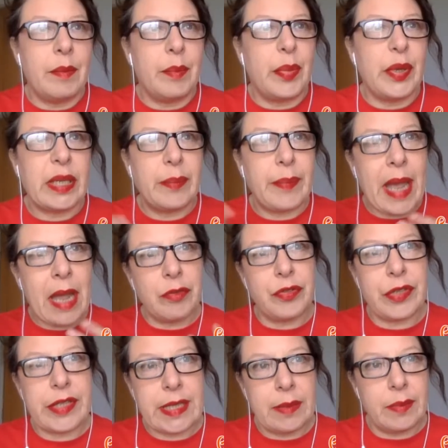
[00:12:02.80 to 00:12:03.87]
putting
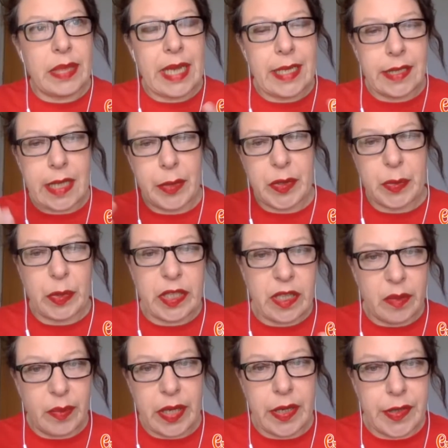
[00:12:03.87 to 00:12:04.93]
boundaries in place. That was one of
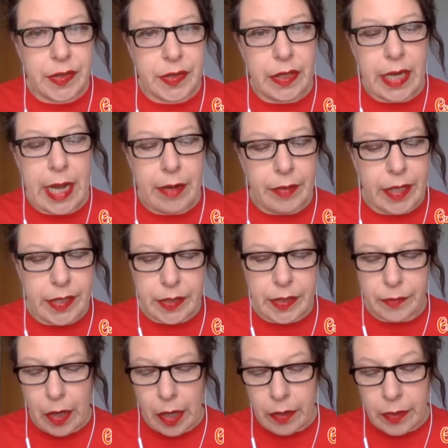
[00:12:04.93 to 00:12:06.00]
the personal areas
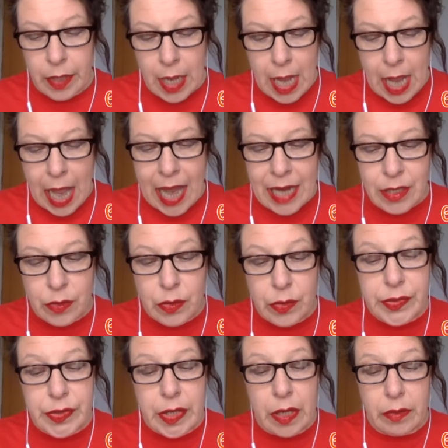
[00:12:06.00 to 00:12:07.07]
of growth. And
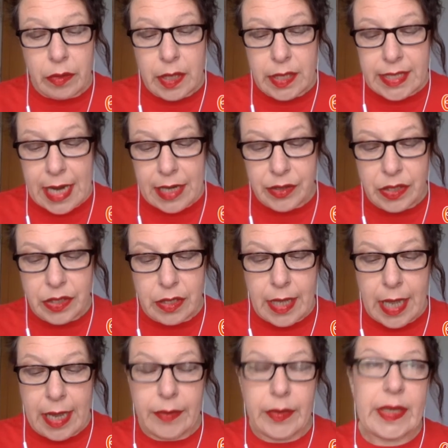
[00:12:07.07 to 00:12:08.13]
also attached to
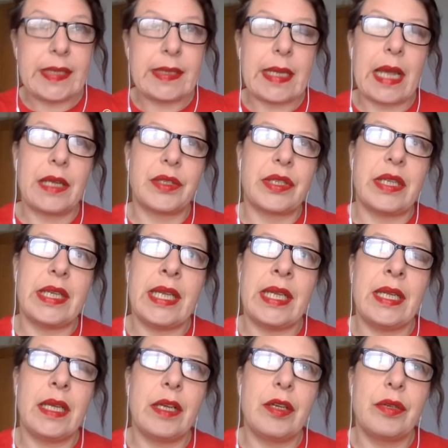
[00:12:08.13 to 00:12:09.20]
that is
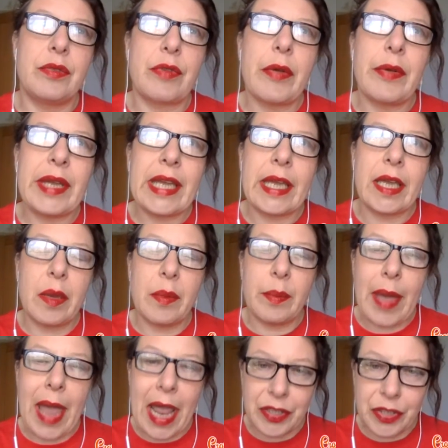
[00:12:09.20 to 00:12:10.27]
actually growing in
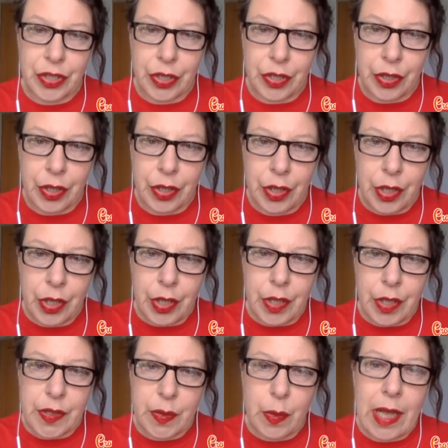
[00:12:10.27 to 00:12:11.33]
compassion
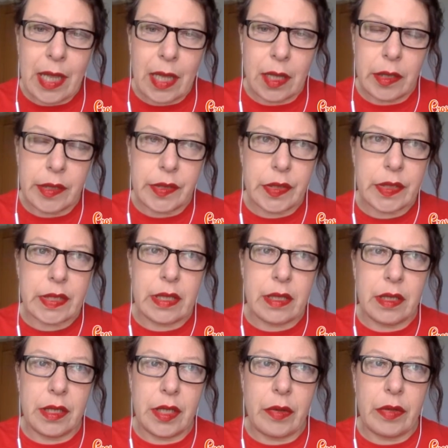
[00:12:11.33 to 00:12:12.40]
as well.
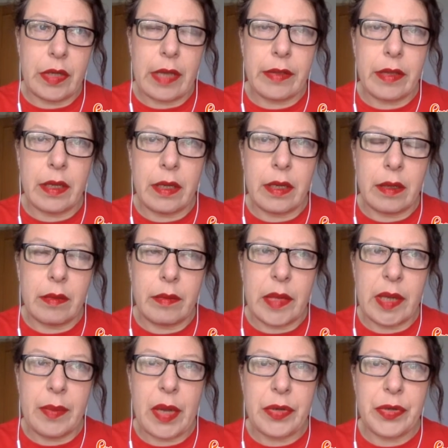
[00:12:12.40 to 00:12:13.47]
Another
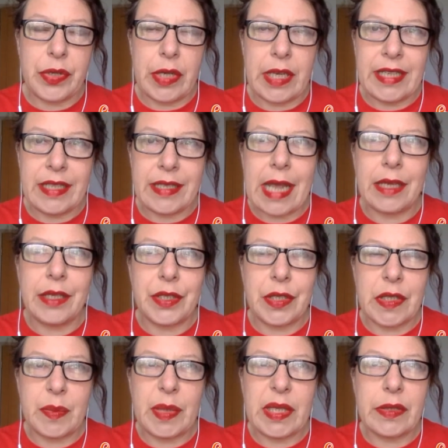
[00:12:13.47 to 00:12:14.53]
emotional
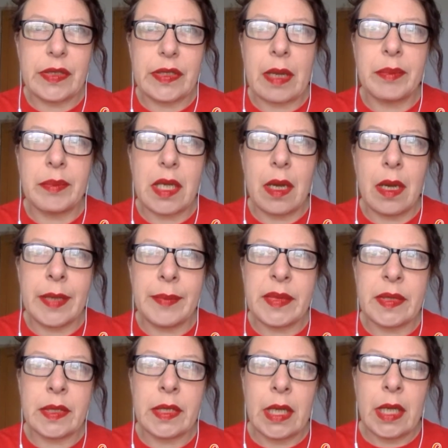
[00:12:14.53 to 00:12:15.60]
intelligence, because sometimes,